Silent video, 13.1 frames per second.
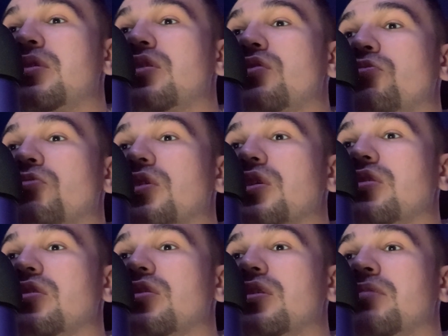of the
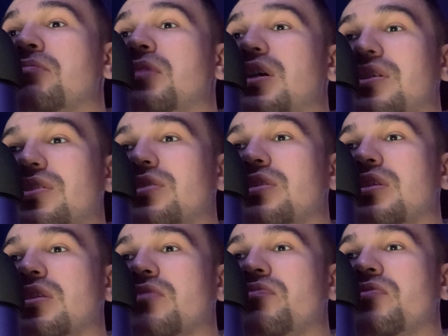world in
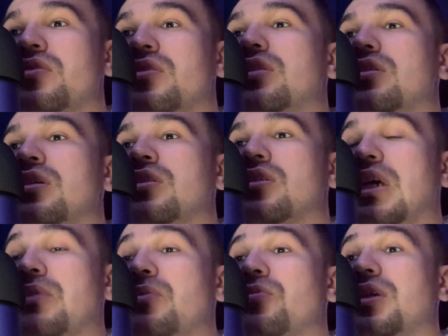boxing in the
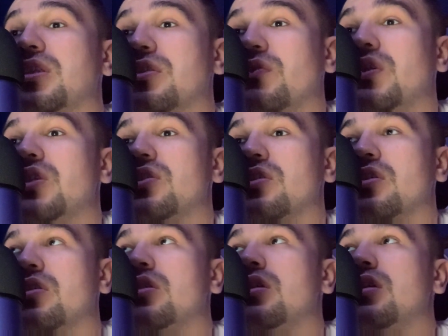heavyweight
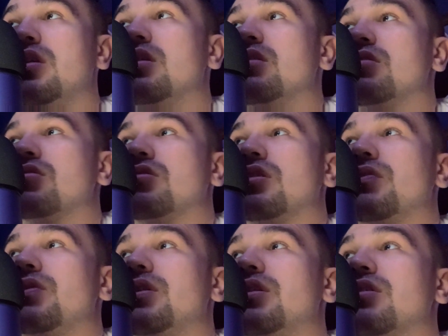division. So if
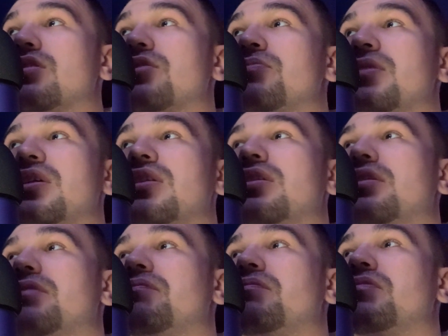he does it, man,
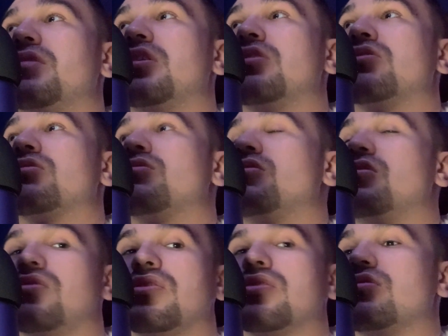that's
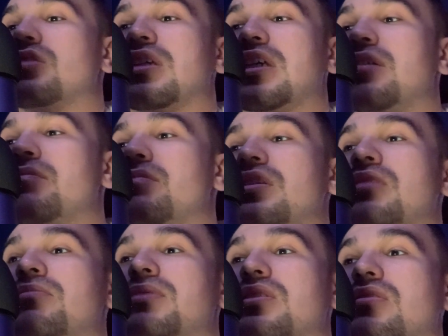kudos to him. That'll
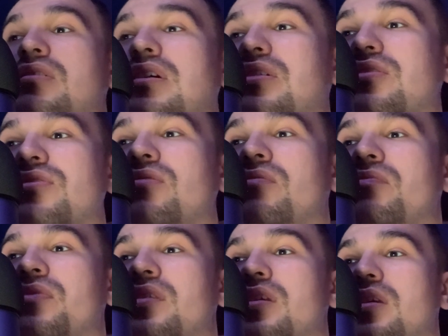be so awesome.
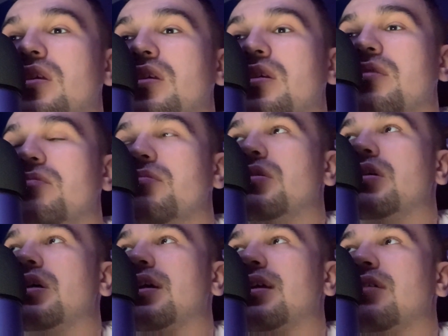But
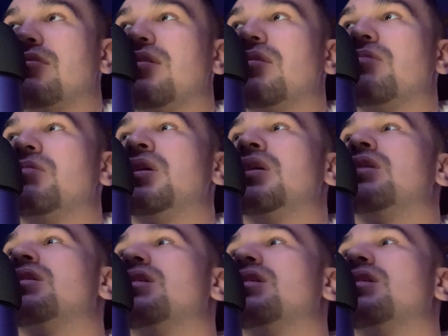I can't wait, man.